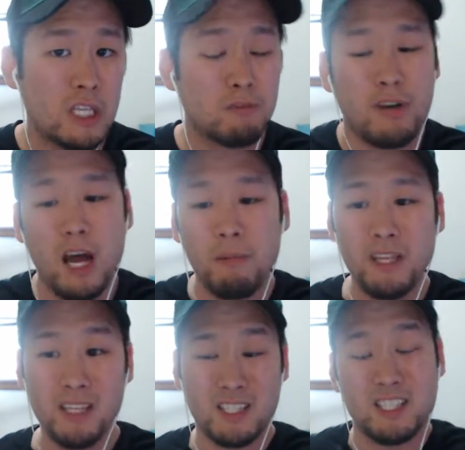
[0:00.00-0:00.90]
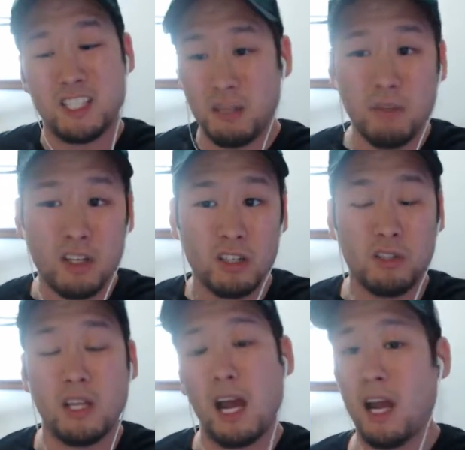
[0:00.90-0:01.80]
is probably similar to
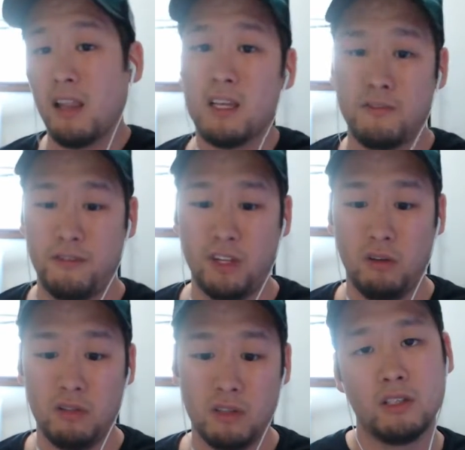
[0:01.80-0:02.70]
the highlights videos.